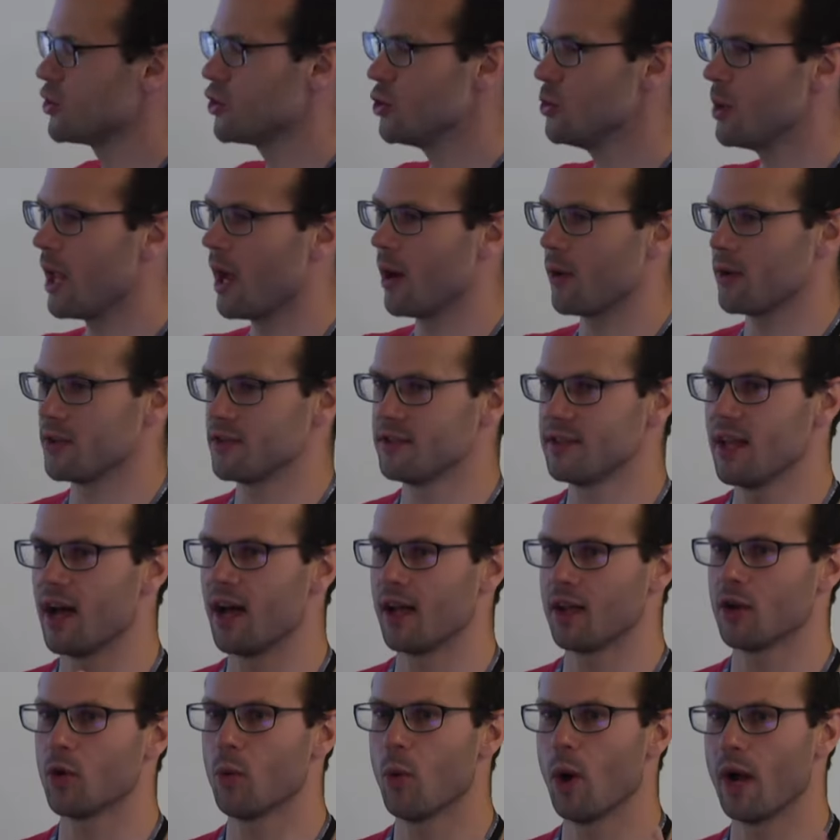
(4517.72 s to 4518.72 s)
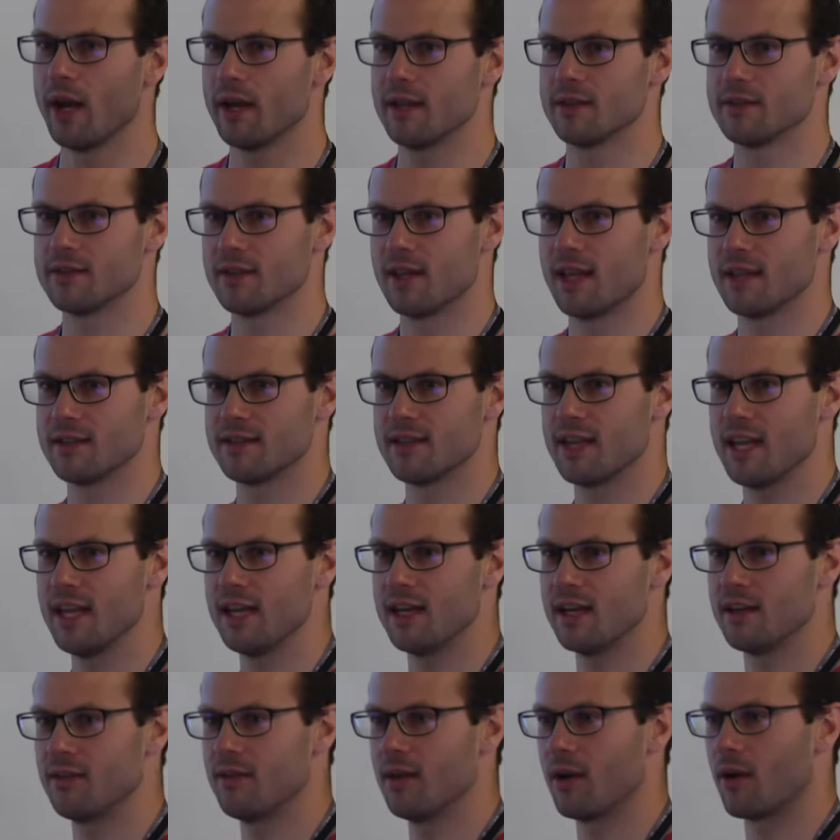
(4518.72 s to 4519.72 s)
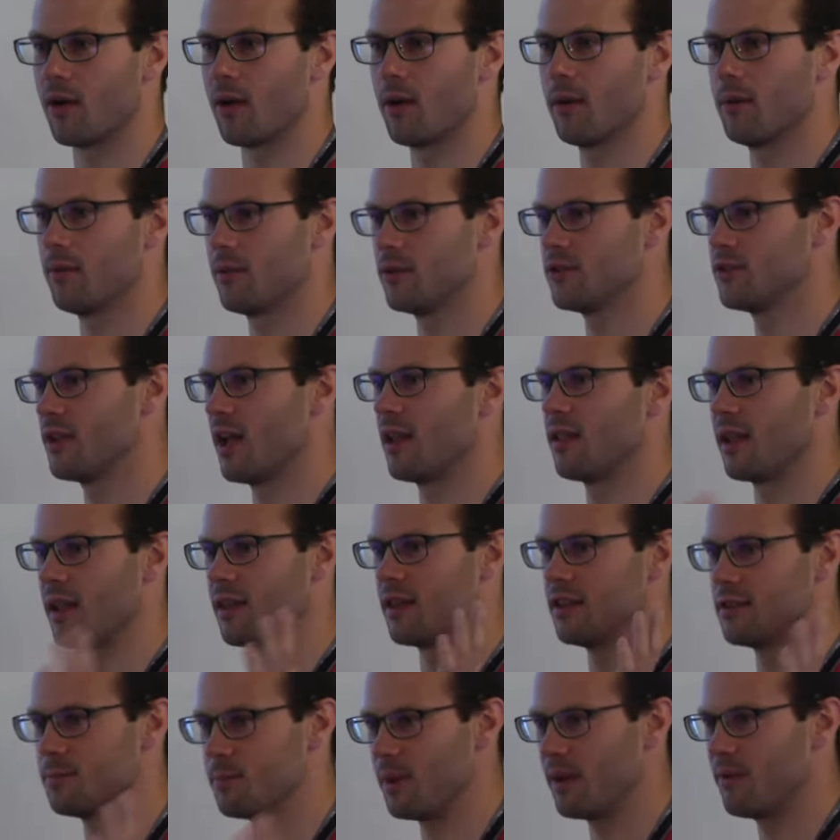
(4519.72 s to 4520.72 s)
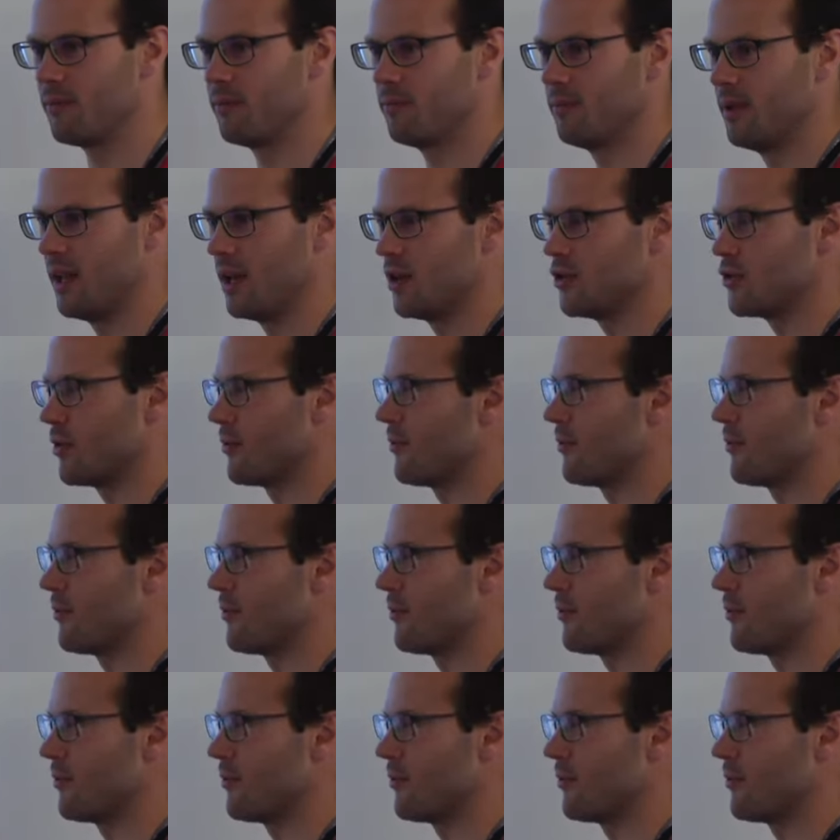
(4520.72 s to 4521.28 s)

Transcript: shootout is not quite as, as heated there. There's not like these big integer